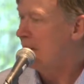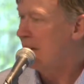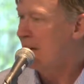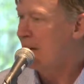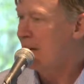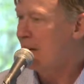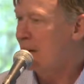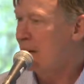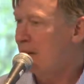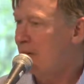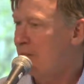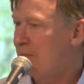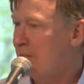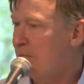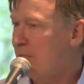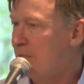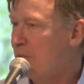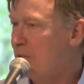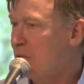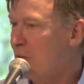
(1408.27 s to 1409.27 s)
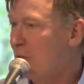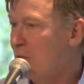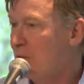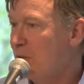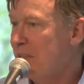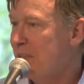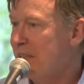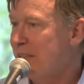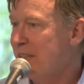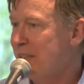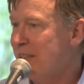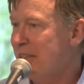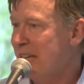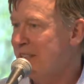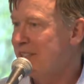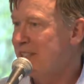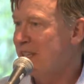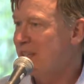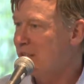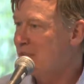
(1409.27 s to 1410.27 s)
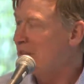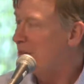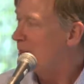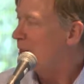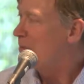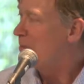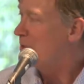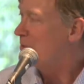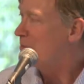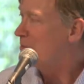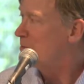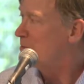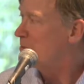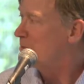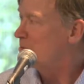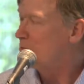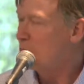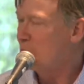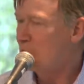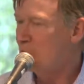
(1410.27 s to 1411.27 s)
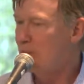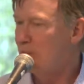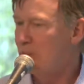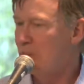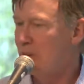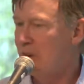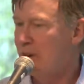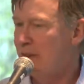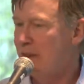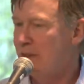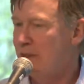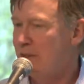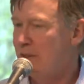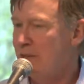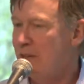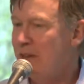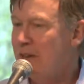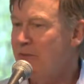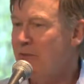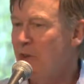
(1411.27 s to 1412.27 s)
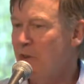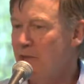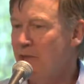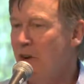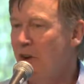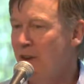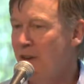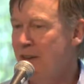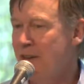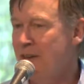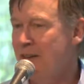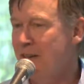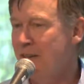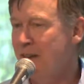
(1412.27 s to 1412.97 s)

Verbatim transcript: Uh, so, in, in, that sense, I mean, uh, life goes on.